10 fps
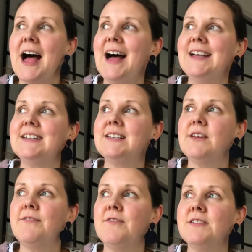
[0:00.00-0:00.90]
And
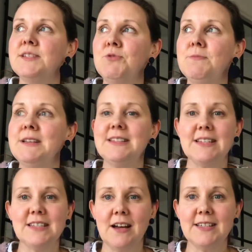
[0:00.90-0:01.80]
for a small business
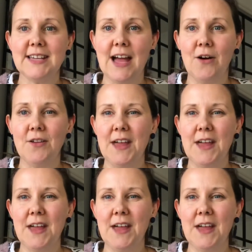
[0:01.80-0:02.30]
starting out,